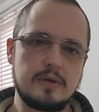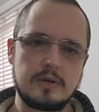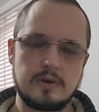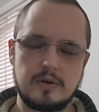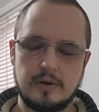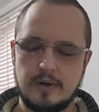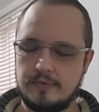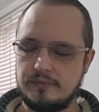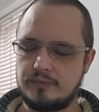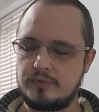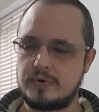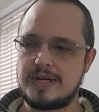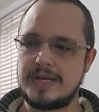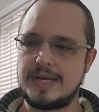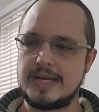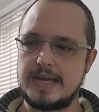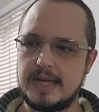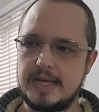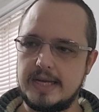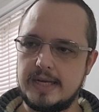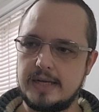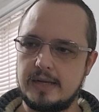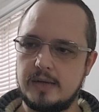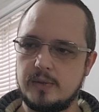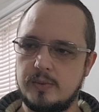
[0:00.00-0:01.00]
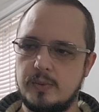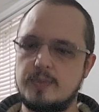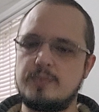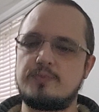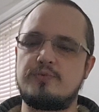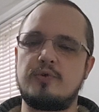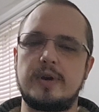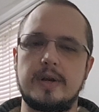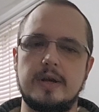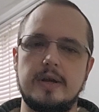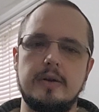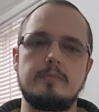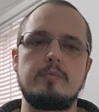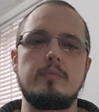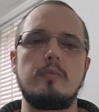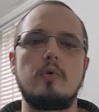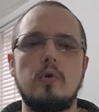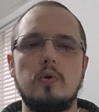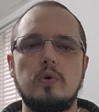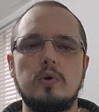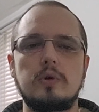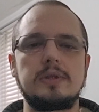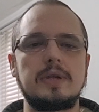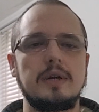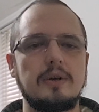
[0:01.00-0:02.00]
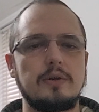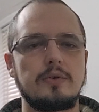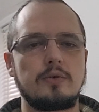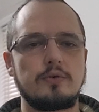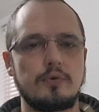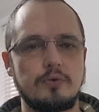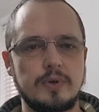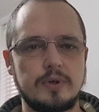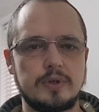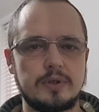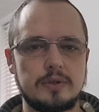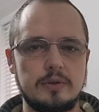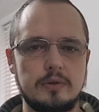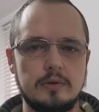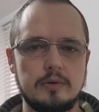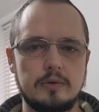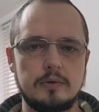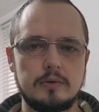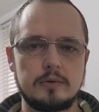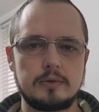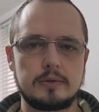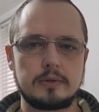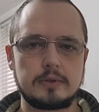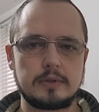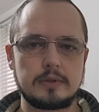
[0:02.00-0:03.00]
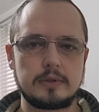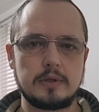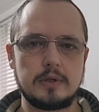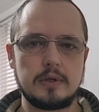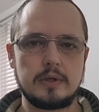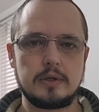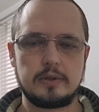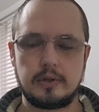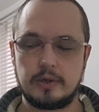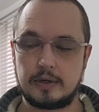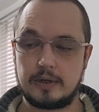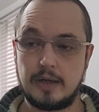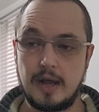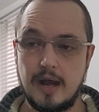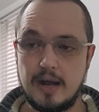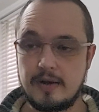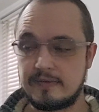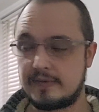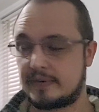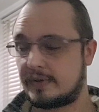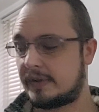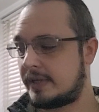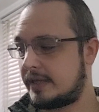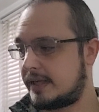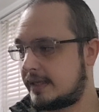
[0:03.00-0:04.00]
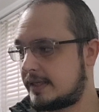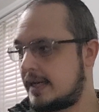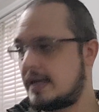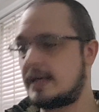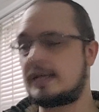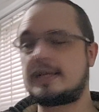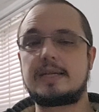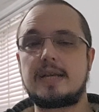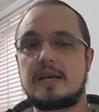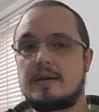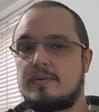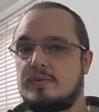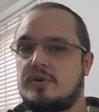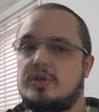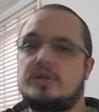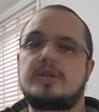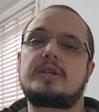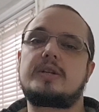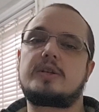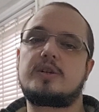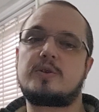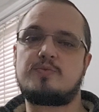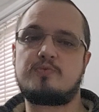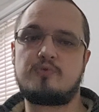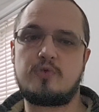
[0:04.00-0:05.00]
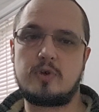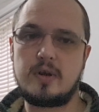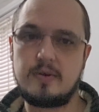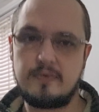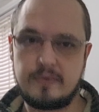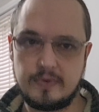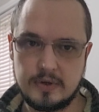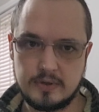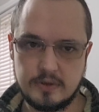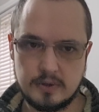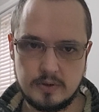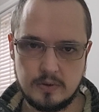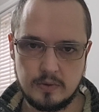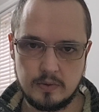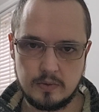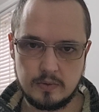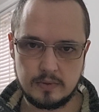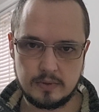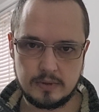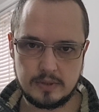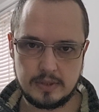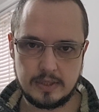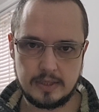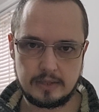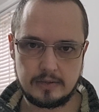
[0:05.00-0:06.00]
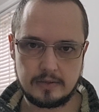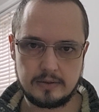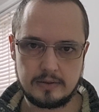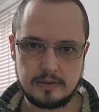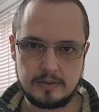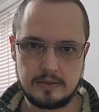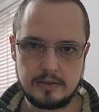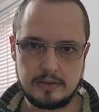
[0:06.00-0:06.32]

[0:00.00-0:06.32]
or every year we bring in more terrorist laws that cover the exact same shit as previous laws did,